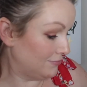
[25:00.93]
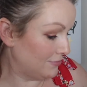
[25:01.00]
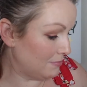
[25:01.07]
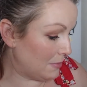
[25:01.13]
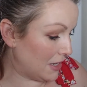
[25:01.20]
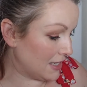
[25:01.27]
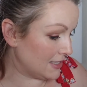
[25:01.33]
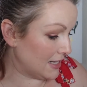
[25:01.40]

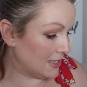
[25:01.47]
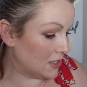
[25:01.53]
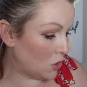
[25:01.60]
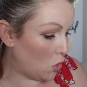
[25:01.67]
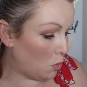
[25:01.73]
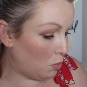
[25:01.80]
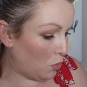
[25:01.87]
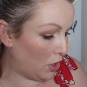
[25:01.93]
because that's the
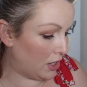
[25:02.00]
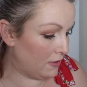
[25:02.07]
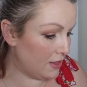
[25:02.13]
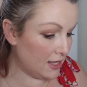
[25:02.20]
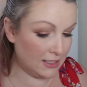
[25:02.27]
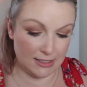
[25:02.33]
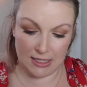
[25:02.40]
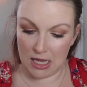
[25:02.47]
whole point of
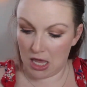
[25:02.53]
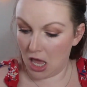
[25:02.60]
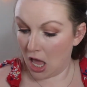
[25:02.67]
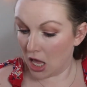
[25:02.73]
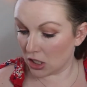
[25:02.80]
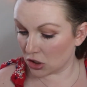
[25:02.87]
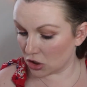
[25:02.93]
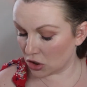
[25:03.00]
this.
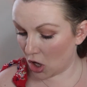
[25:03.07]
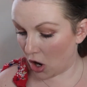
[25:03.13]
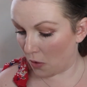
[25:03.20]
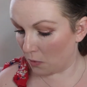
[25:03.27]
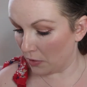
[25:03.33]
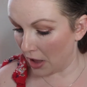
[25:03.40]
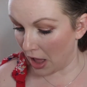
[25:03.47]
So